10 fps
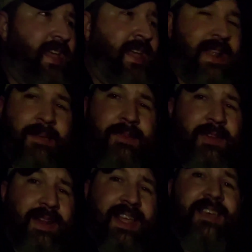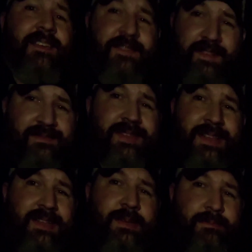and I'm going to live
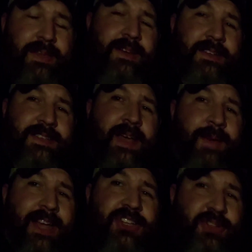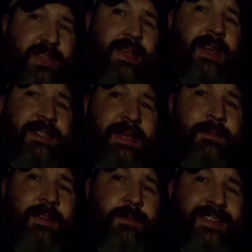because I'm actually
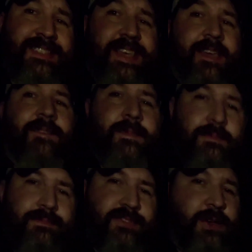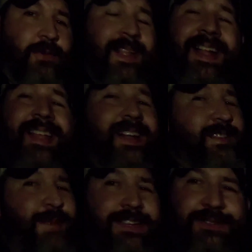attempting to be safe. So
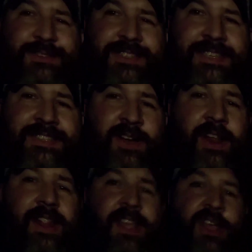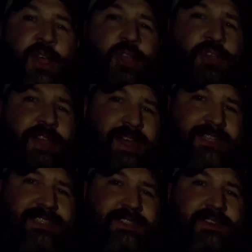that's my 2 cents on it. You
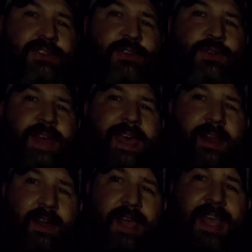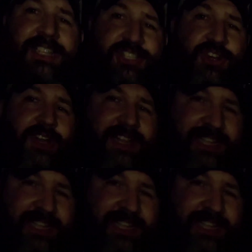guys do that at your